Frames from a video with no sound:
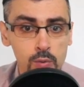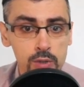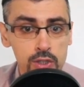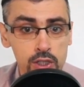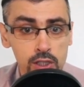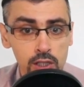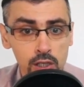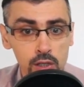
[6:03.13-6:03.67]

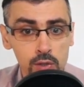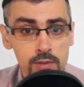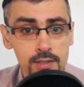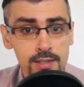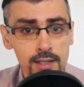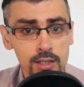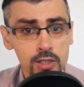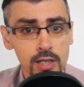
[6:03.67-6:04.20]
which includes
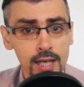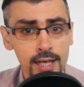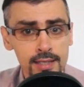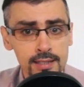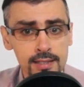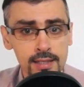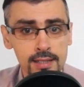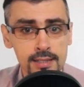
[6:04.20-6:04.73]
such
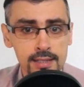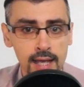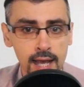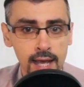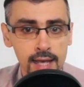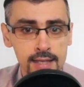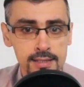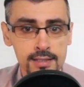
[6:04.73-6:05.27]
essays
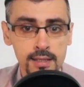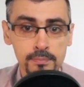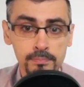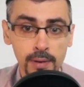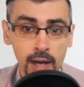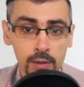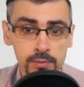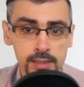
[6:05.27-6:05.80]
as The
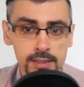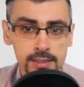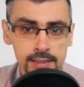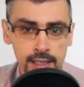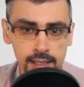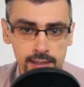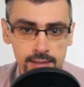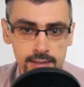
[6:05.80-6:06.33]
Bounded
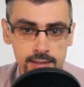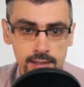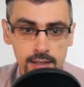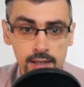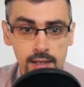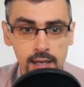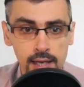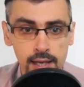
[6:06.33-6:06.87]
Text
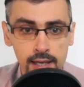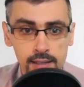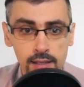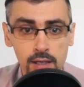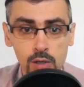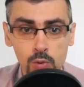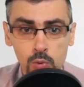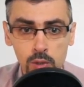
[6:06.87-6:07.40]

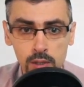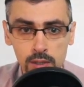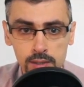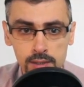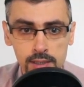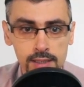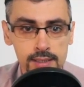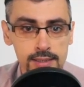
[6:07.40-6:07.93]
and
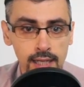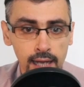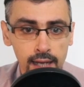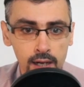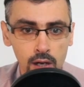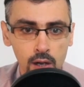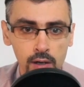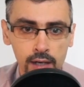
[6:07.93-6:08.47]
Word,
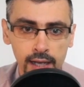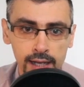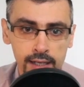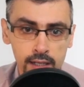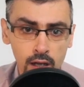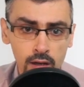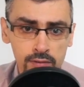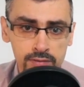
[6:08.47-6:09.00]
Dialogue
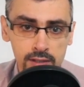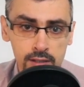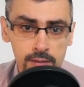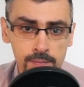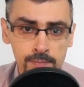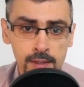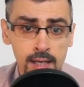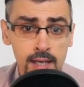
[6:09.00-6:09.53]
and
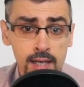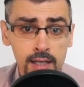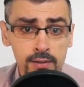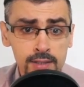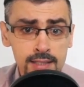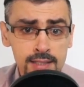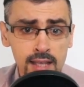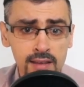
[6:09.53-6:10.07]
Novel,
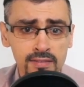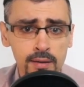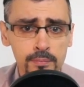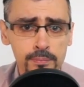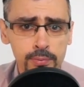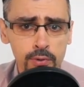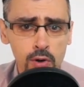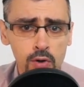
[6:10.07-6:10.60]

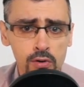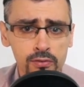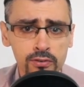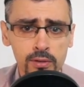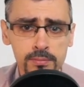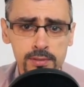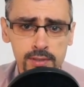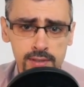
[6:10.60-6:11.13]
Kristeva broke
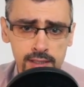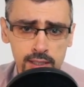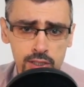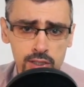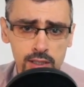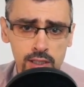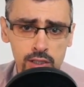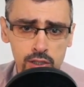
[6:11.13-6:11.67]
from
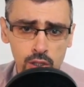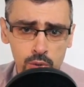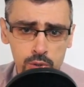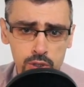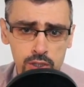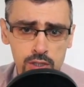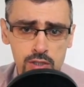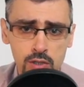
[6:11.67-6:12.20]
traditional
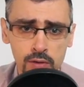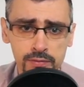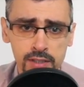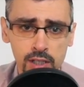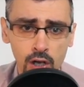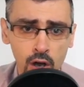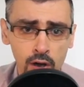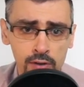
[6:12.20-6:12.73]
notions of
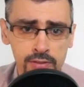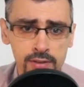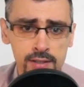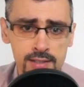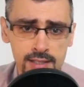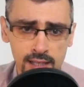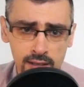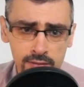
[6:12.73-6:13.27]
the
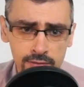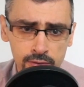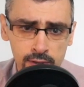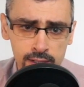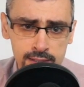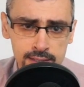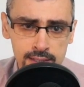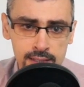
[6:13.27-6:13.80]
author's
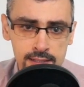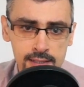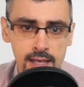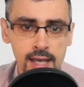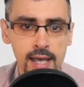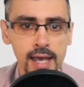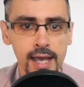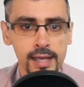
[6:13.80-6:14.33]
influences
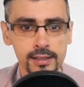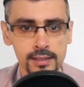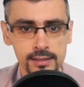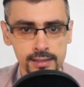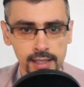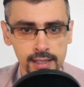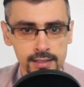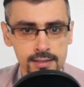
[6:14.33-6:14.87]
and the
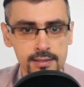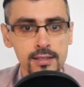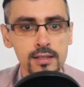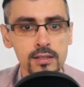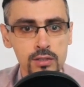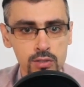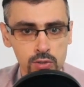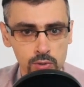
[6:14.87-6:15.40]
text's
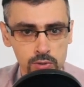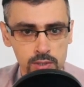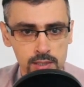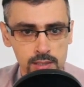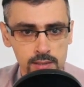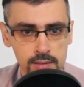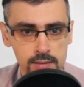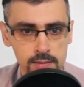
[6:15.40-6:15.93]

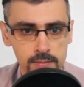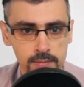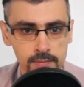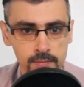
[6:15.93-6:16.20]
sources.